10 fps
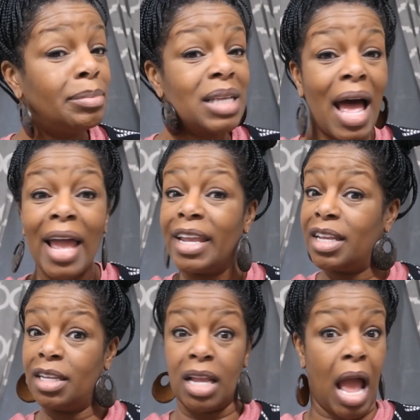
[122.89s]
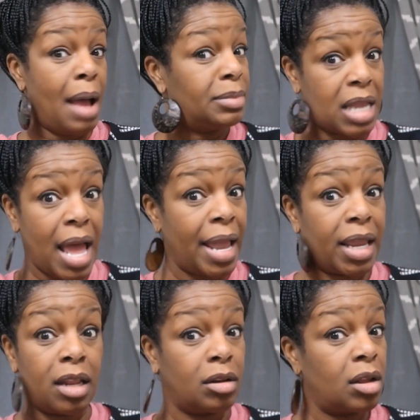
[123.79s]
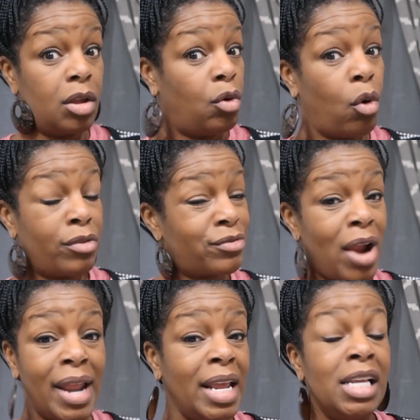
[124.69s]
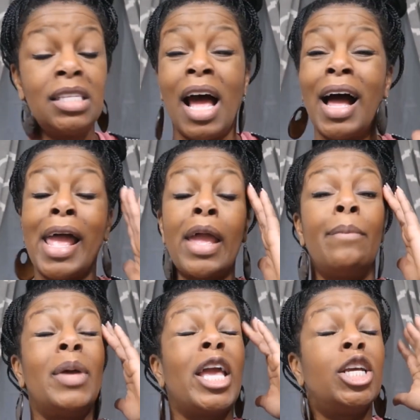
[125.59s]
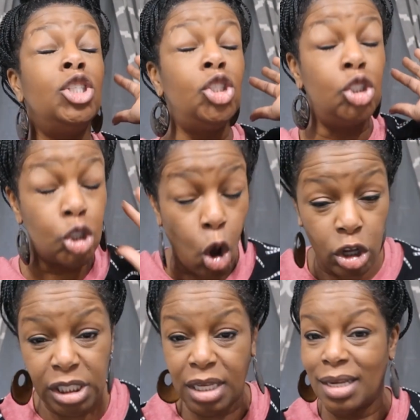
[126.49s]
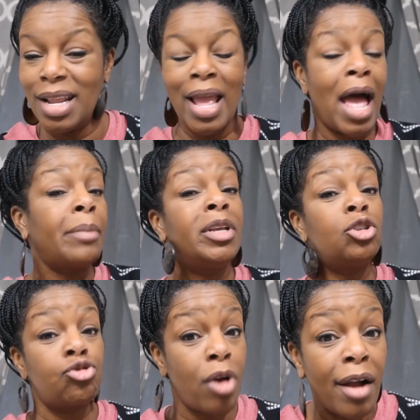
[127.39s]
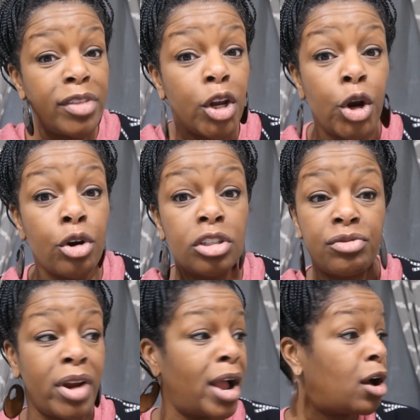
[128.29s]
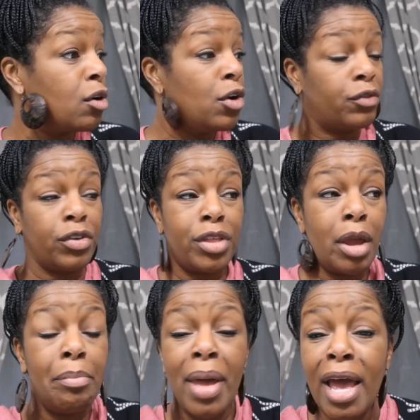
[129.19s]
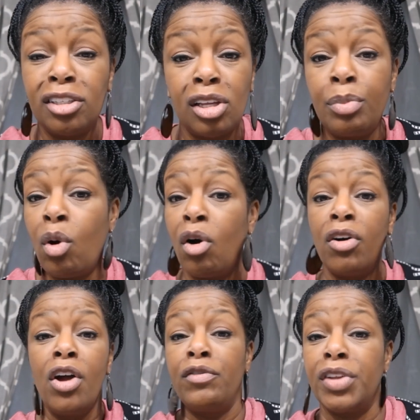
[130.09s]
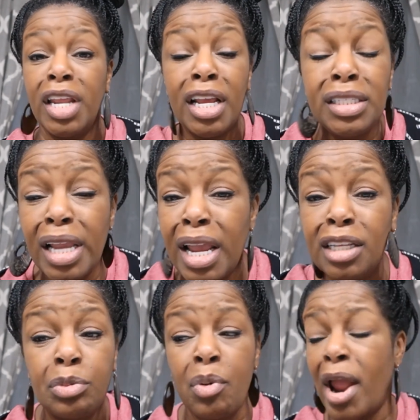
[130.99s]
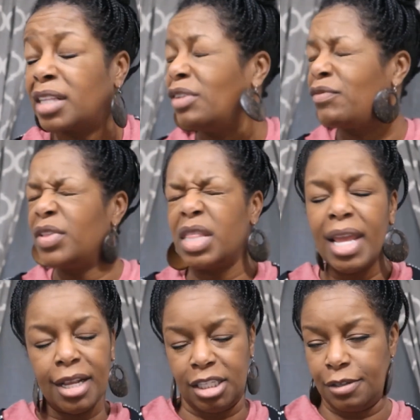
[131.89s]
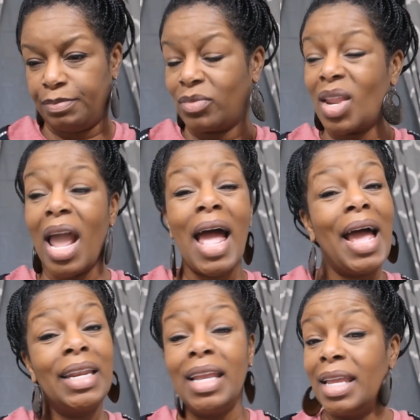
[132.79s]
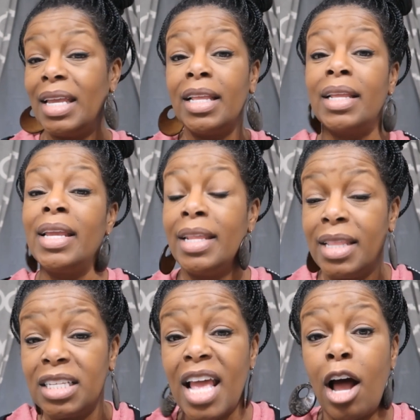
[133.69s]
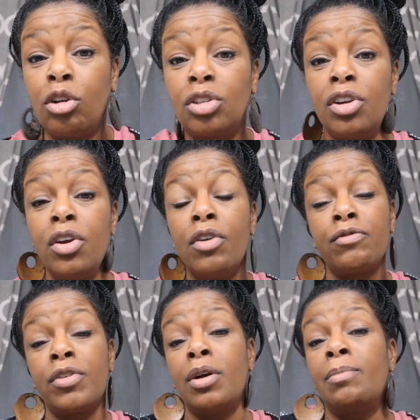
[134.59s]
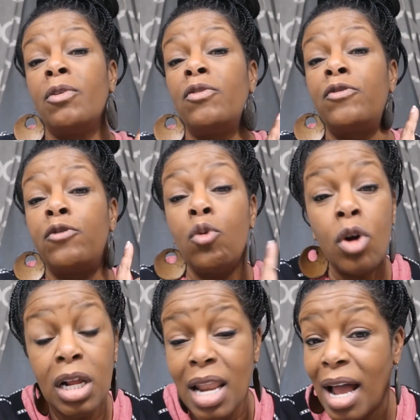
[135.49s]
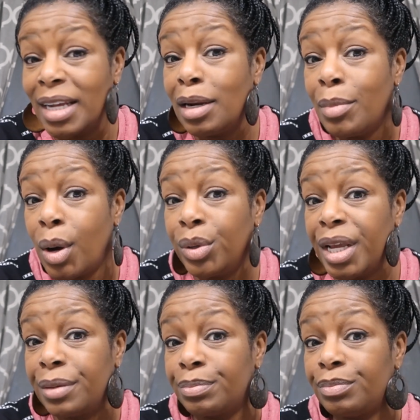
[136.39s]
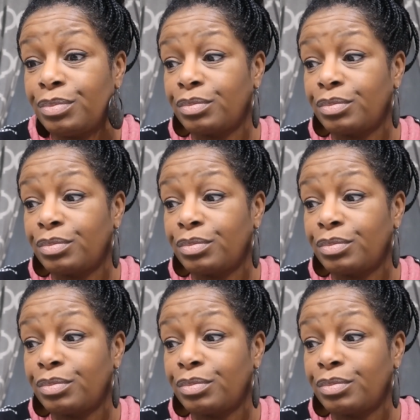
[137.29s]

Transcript: I'm tired. I'm tired. On Fridays, I am exhausted. I've been driving the girls around for their basketball, for their dance practice, for this. I didn't get in this house from 4 o'clock in the morning.